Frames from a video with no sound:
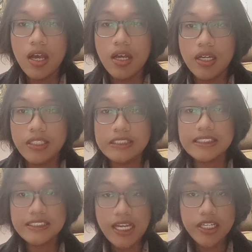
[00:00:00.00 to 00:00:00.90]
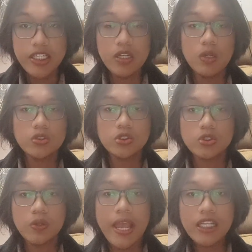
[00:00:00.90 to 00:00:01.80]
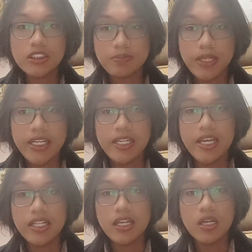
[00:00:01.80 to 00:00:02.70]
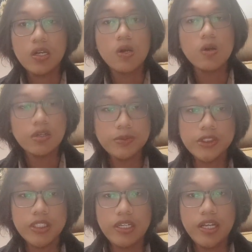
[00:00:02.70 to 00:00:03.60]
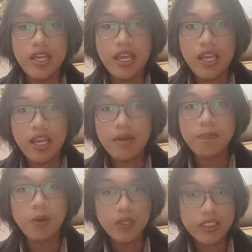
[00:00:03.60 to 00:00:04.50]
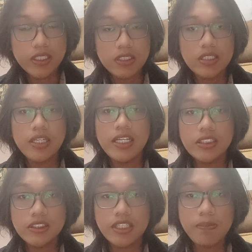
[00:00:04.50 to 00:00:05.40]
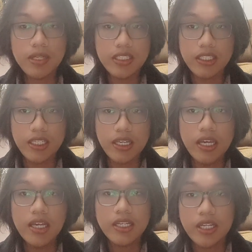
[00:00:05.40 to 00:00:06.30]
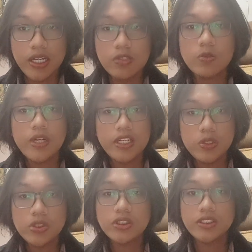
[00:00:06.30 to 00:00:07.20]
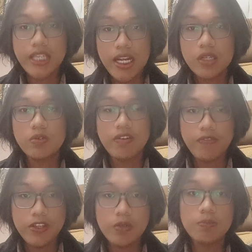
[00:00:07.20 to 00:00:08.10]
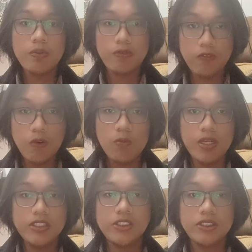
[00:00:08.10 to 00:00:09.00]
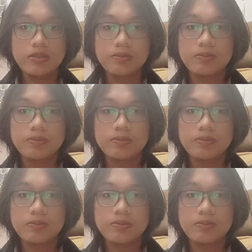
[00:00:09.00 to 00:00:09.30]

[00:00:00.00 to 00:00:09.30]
The study also explained that corruption and political instability can reduce tax revenue performance.